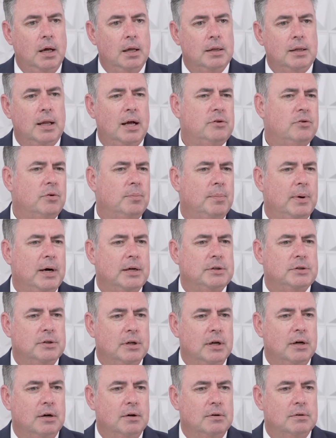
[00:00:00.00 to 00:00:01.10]
Not so much,
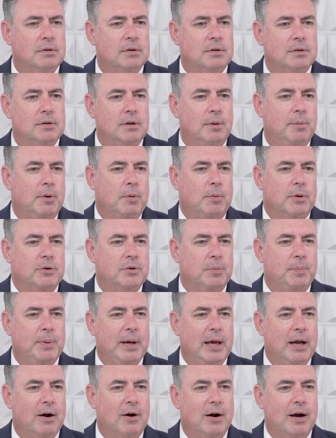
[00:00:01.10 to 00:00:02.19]
no. Nobody wants to
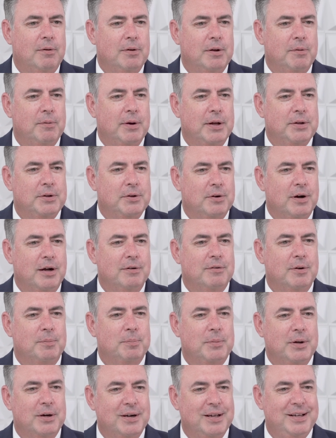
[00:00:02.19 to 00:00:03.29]
pay our hourly rate to drive up
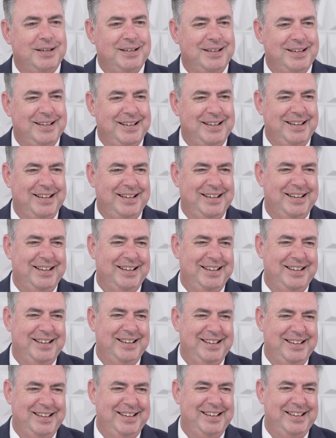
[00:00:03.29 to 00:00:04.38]

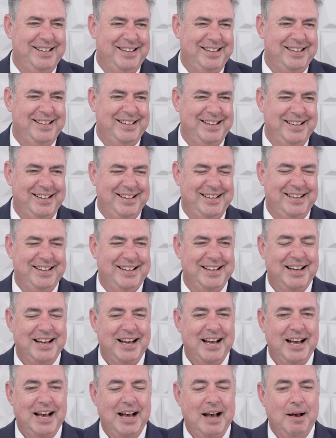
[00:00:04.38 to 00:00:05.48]
there.
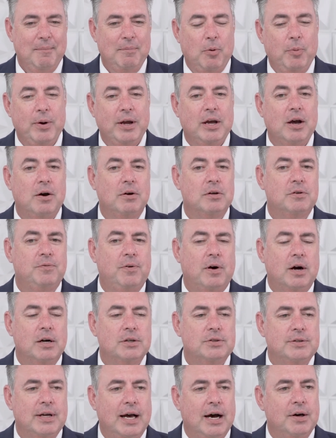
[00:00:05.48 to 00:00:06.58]
But we go as
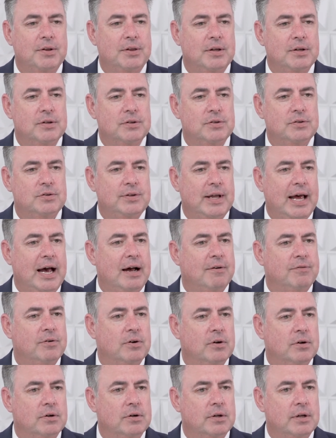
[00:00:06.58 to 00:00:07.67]
far south as
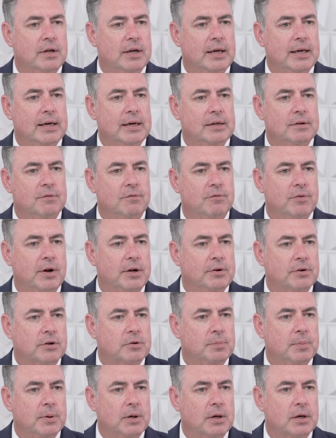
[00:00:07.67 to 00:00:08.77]
Stafford and
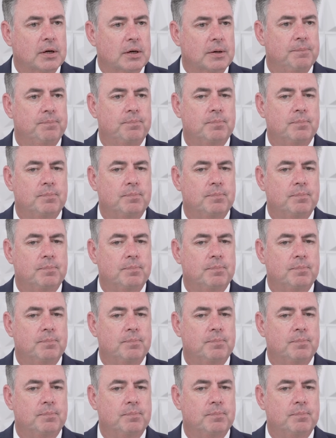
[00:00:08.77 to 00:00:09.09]
Fredericksburg,